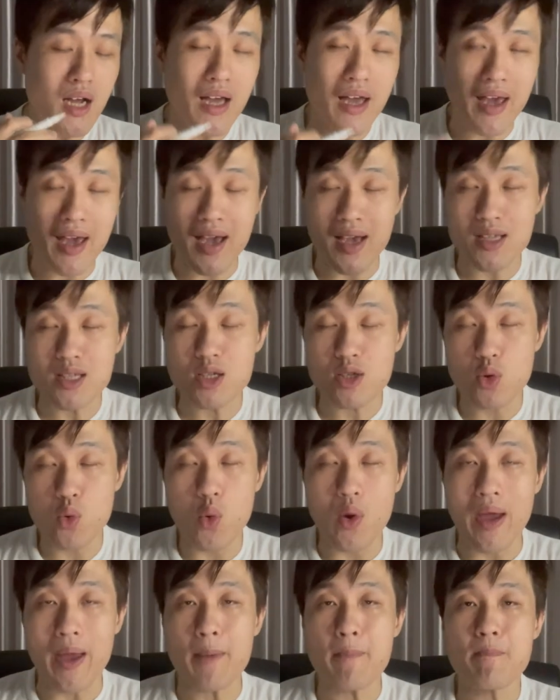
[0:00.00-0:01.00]
x
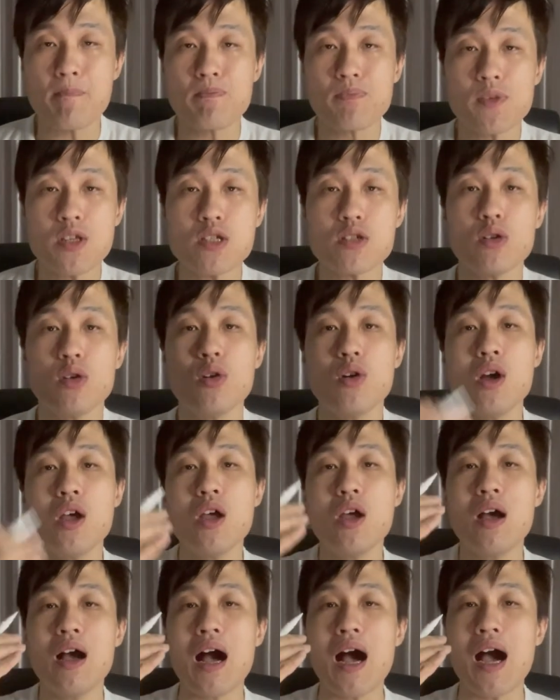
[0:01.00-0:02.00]
squared. So
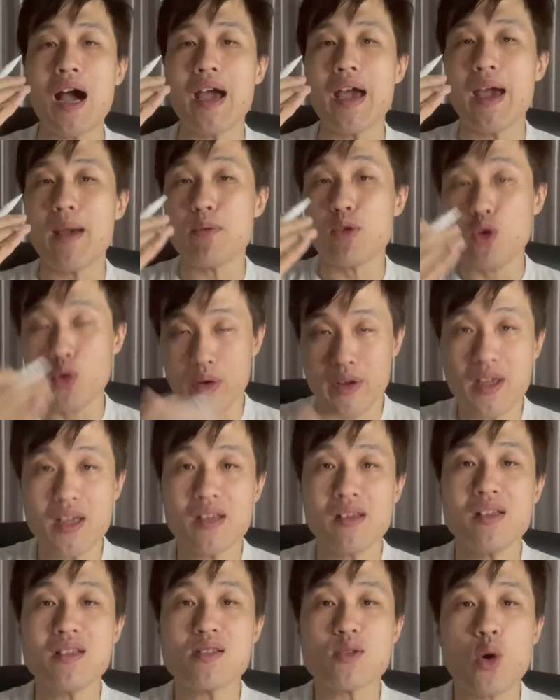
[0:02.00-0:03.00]
I am going in
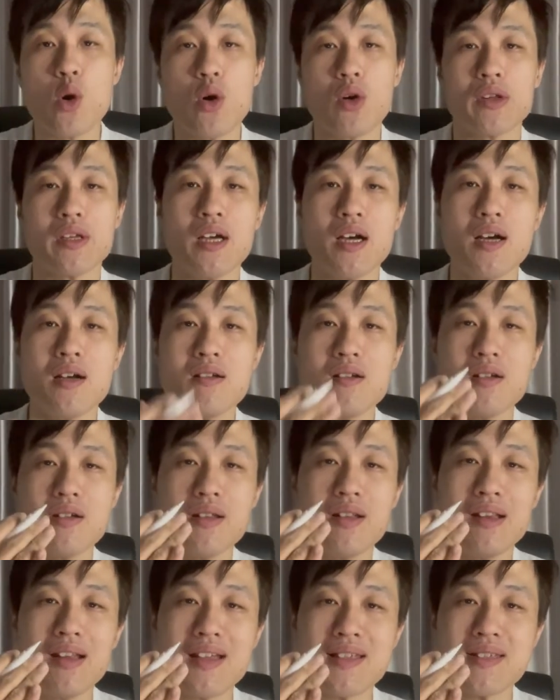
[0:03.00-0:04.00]
this order.
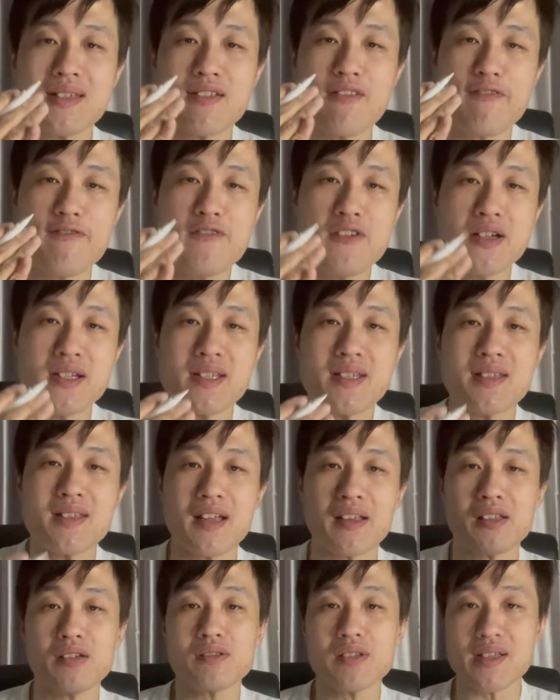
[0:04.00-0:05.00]
Let's first
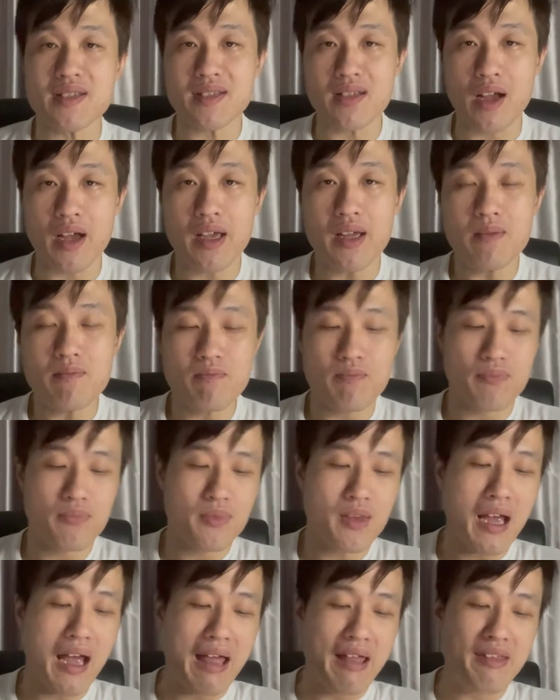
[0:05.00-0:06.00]
settle the sign,
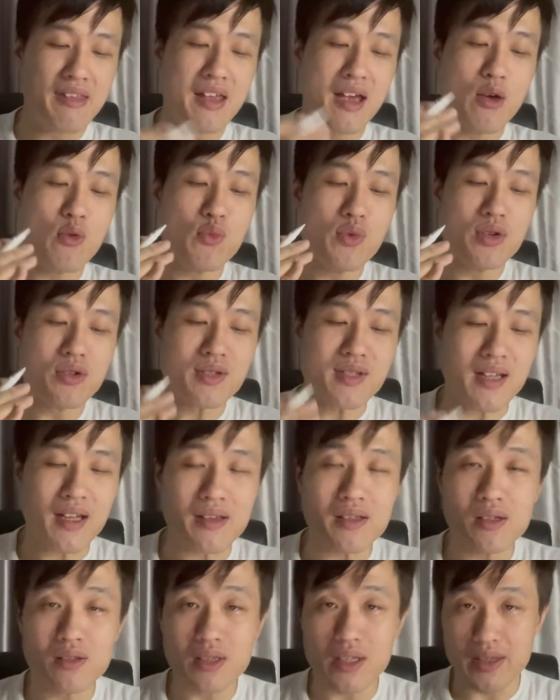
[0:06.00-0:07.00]
and then we will
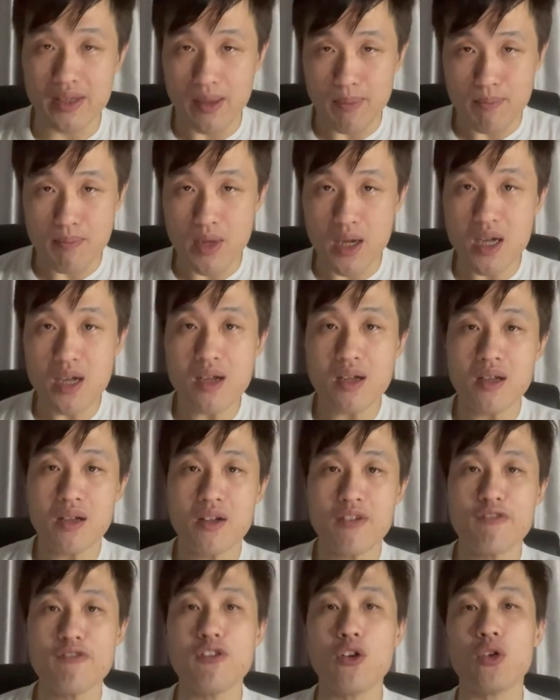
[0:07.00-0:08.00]
settle the number,
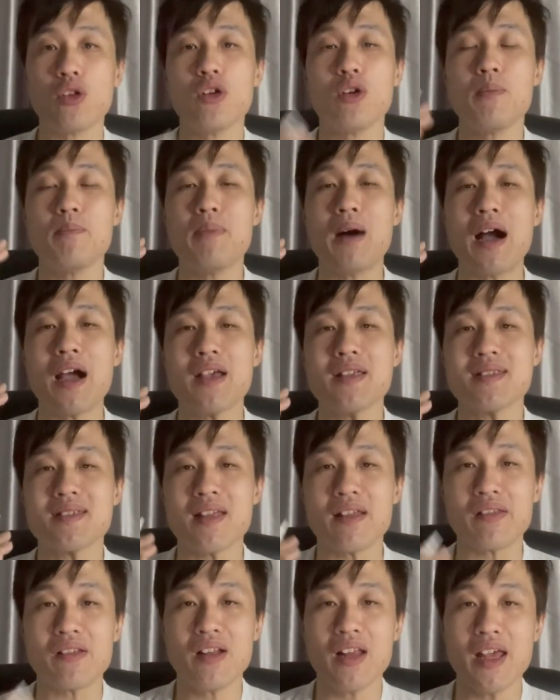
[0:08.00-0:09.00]
followed by
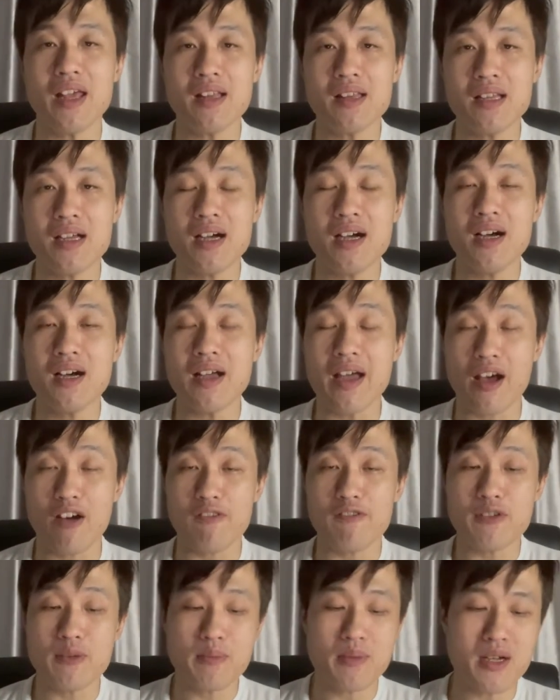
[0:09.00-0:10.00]
settling the
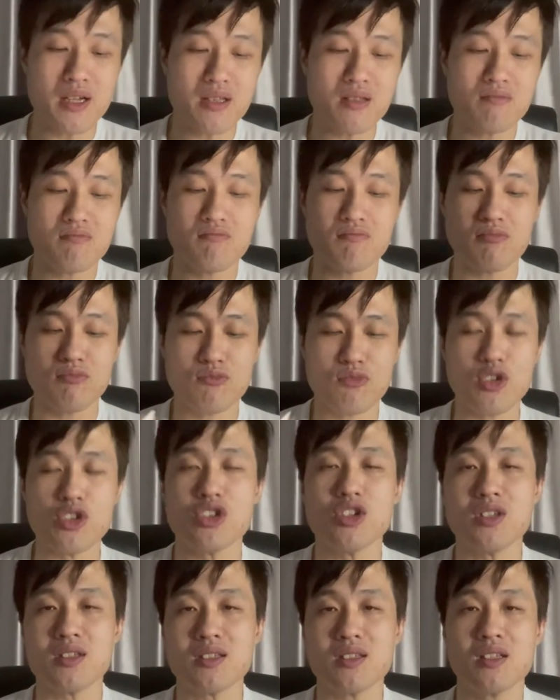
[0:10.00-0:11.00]
alphabet, which
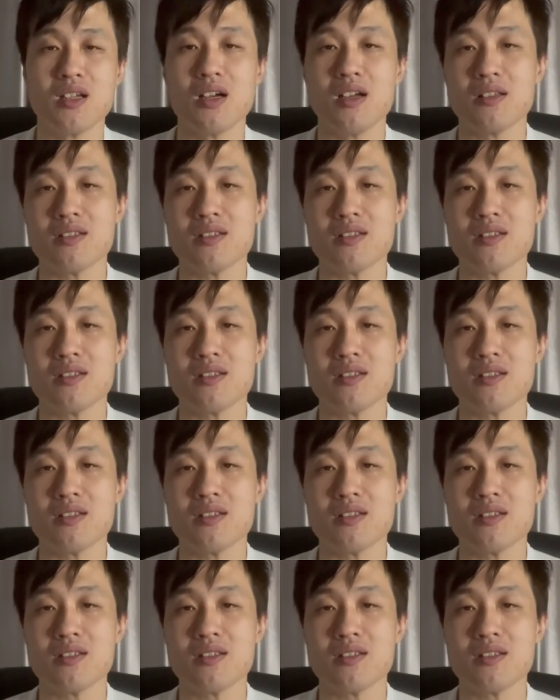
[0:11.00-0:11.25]
is the